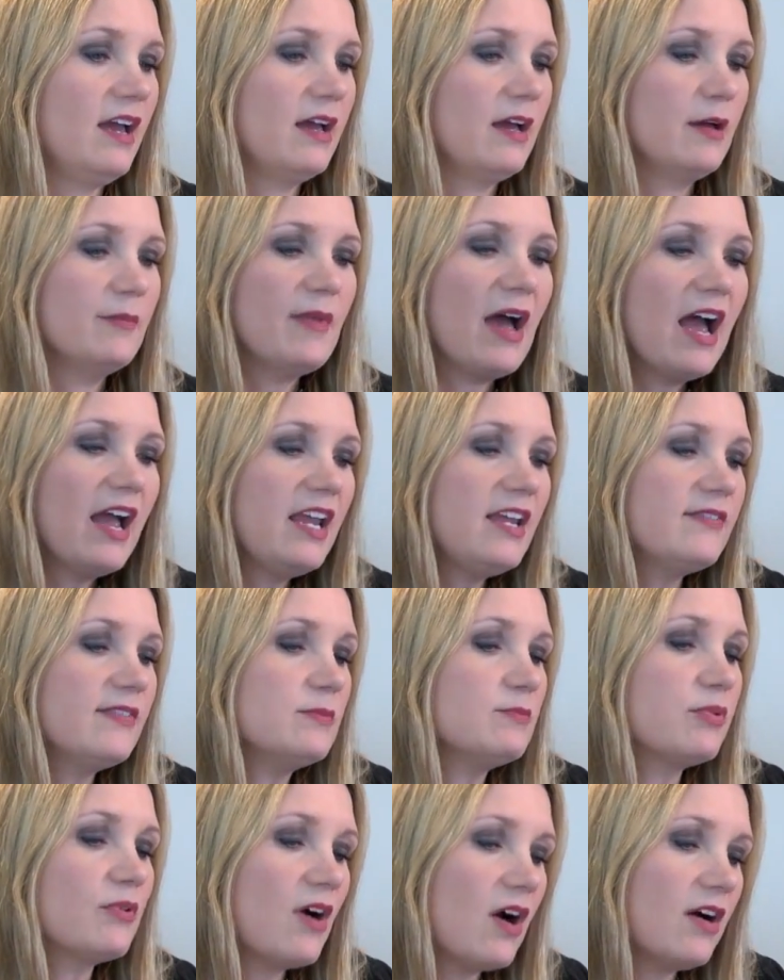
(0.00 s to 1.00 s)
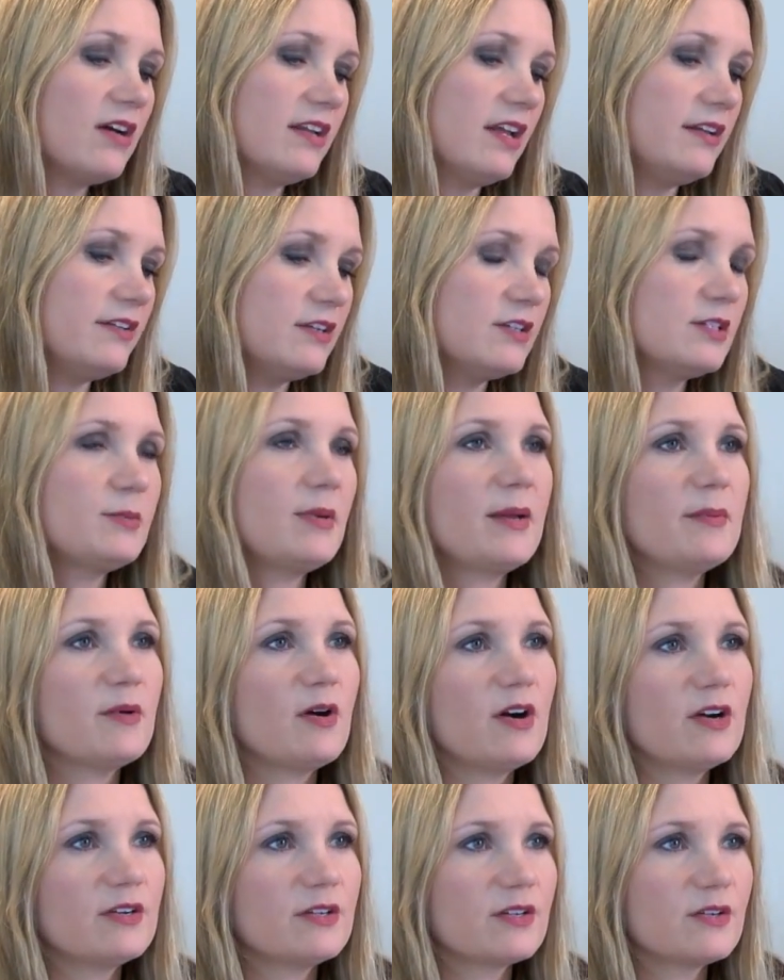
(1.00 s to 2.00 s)
I even brought a newspaper
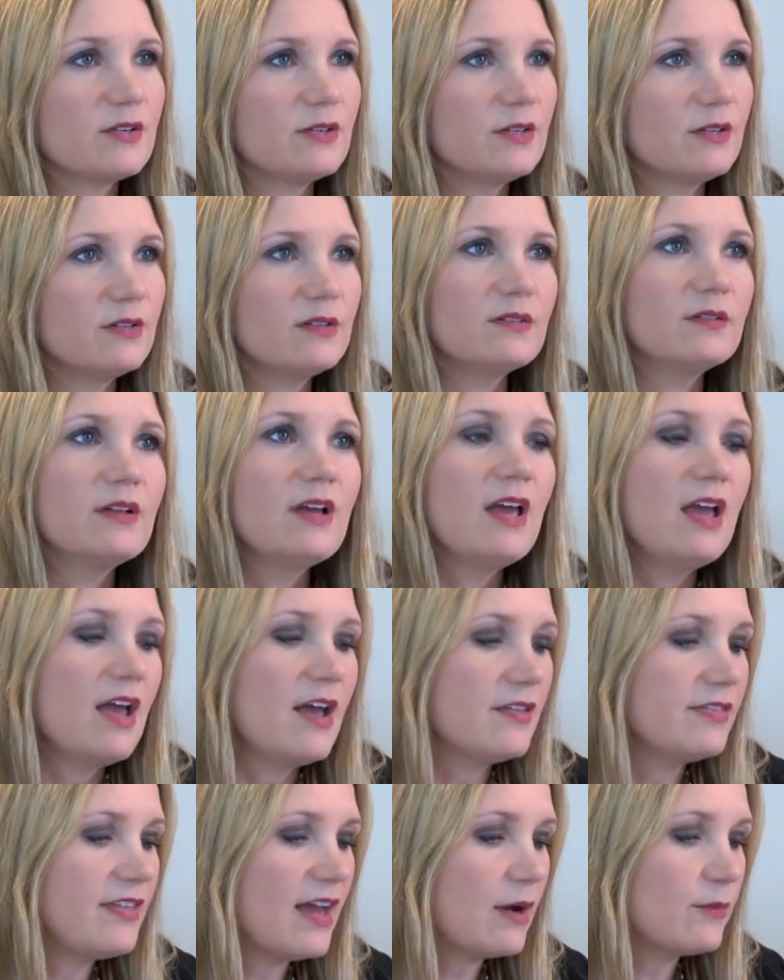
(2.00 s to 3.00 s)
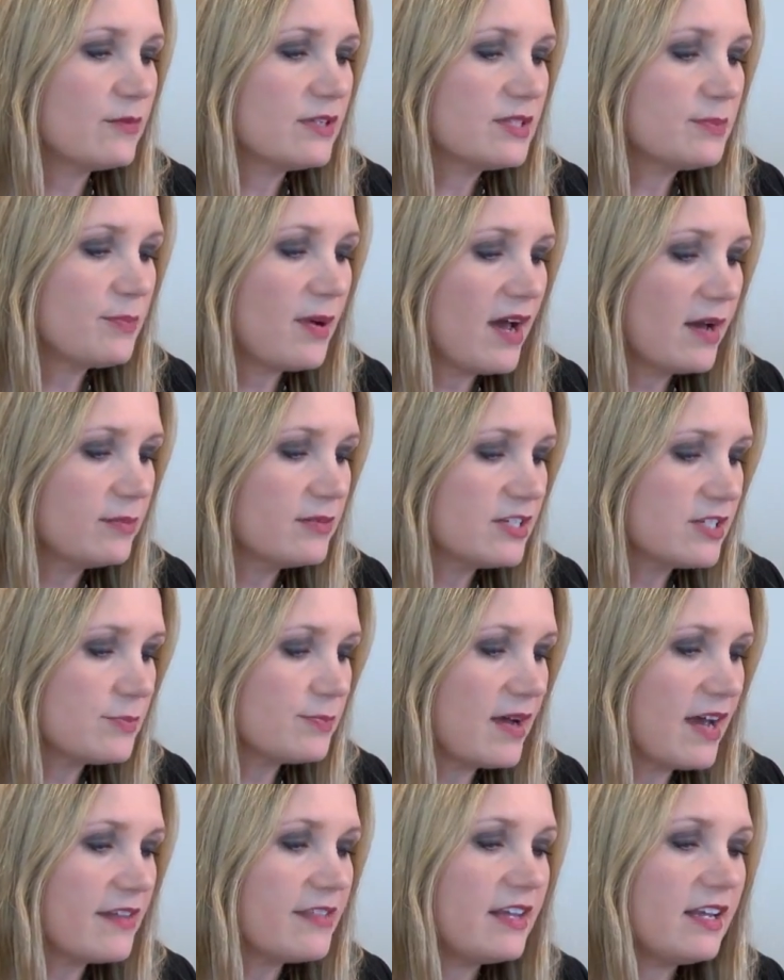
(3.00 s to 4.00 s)
article that was
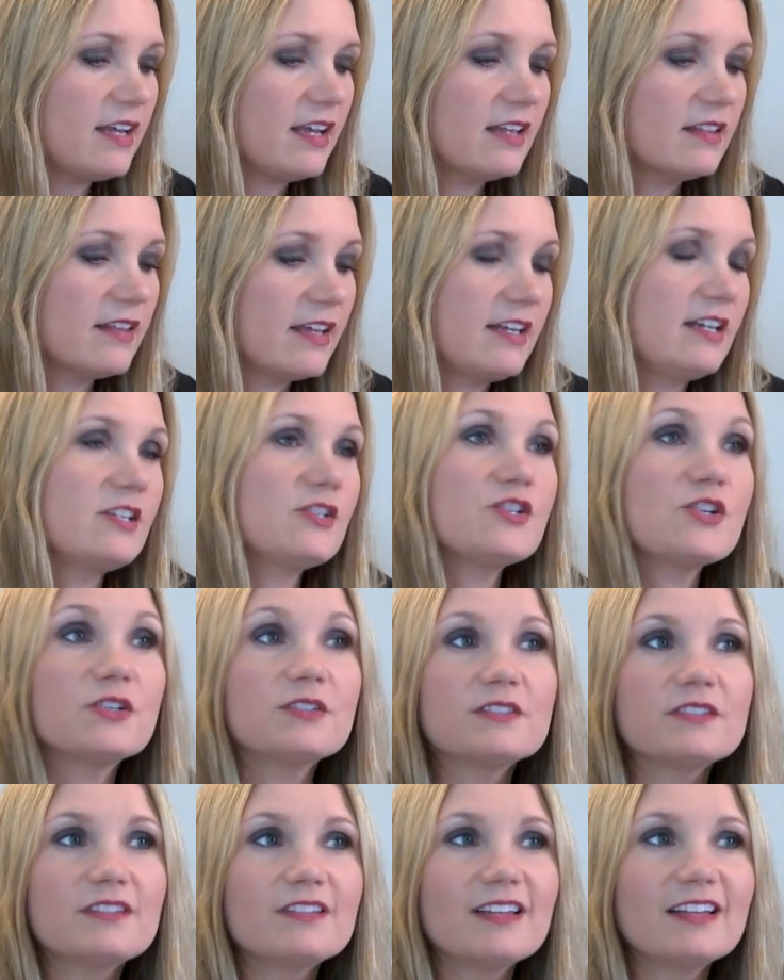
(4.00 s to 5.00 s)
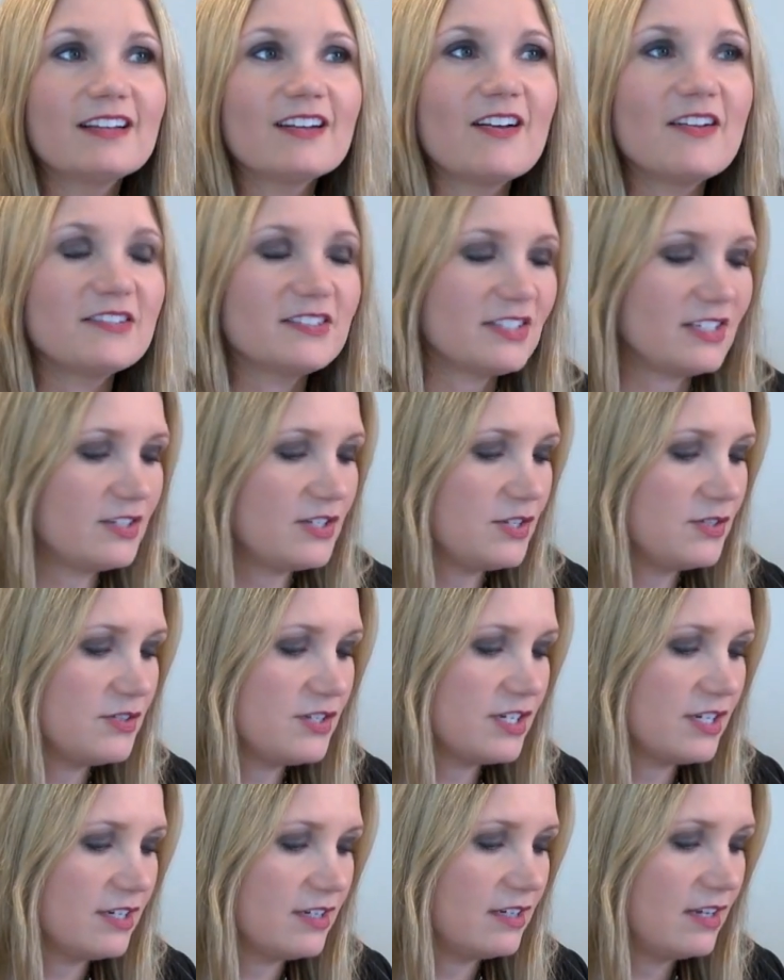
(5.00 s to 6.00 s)
published by the Atlanta Journal and
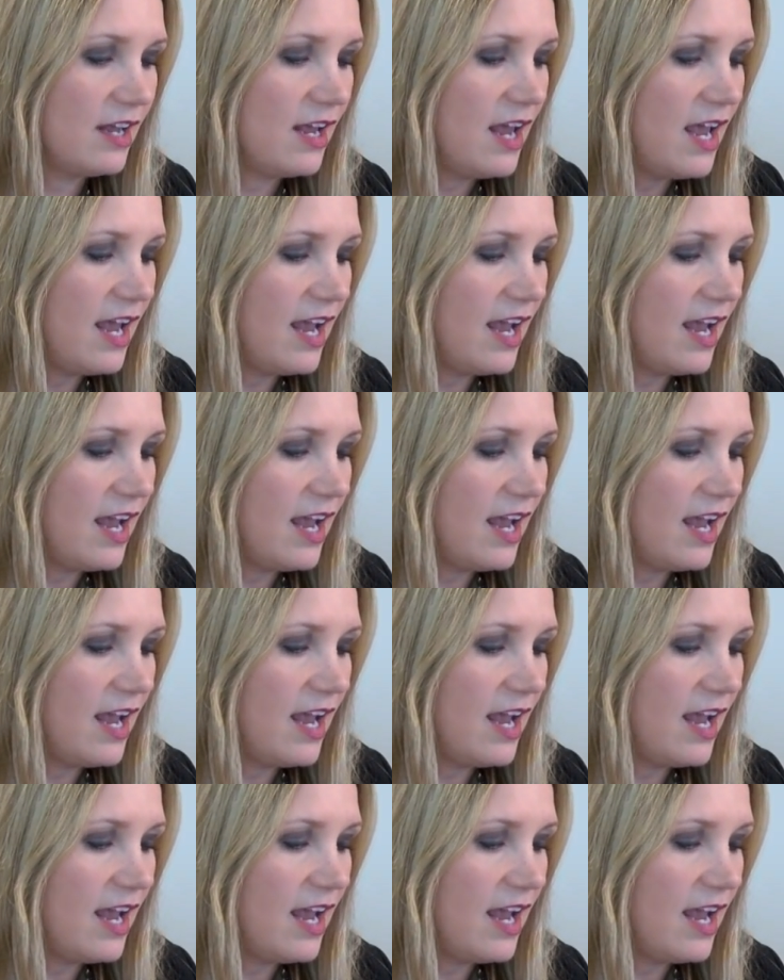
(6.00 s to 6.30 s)
Constitution,